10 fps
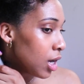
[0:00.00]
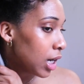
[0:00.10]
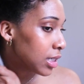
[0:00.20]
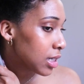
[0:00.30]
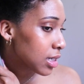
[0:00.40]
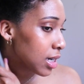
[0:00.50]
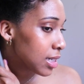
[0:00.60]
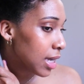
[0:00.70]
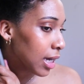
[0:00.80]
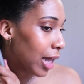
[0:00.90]
Because this is
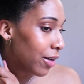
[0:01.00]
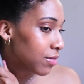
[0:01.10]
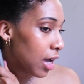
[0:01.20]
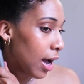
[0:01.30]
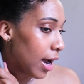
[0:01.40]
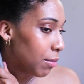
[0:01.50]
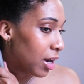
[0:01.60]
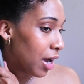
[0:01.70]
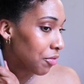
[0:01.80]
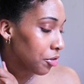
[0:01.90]
going to take a lot of time
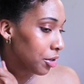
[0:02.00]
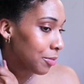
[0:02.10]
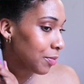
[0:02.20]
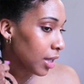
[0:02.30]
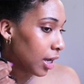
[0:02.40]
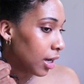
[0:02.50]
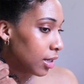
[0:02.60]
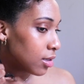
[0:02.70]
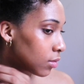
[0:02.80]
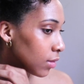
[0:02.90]
and effort
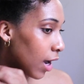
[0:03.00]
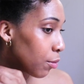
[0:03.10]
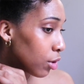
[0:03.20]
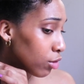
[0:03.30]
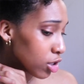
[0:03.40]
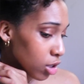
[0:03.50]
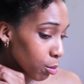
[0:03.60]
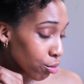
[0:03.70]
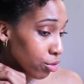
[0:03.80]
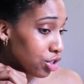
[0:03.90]
and I would just
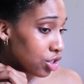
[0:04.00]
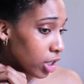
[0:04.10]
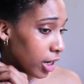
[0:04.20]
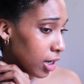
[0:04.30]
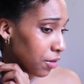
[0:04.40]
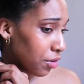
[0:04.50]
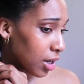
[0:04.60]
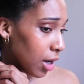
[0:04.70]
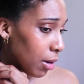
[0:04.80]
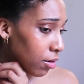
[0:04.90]
appreciate if
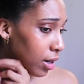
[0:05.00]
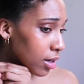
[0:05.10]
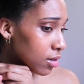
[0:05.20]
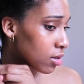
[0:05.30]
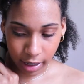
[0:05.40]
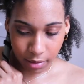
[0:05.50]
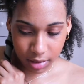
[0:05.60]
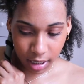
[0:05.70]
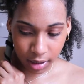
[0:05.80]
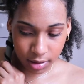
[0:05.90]
it came out nice. All right,
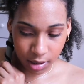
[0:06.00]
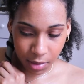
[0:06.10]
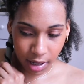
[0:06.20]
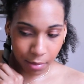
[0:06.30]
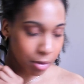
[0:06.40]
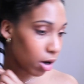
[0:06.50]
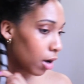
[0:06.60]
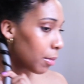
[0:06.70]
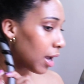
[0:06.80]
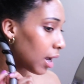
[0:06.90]
I'm taking some of that
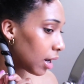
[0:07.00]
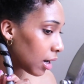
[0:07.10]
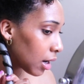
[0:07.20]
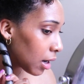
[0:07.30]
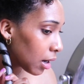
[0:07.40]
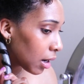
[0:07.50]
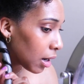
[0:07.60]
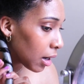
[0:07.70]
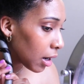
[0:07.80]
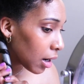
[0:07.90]
pomade
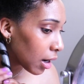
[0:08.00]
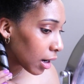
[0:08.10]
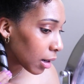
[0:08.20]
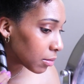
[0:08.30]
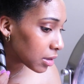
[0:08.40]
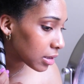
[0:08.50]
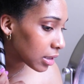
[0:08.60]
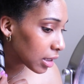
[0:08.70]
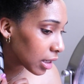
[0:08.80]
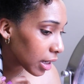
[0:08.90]
and I'm
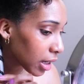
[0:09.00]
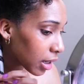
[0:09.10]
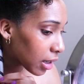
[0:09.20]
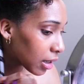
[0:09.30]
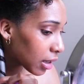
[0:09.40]
sealing.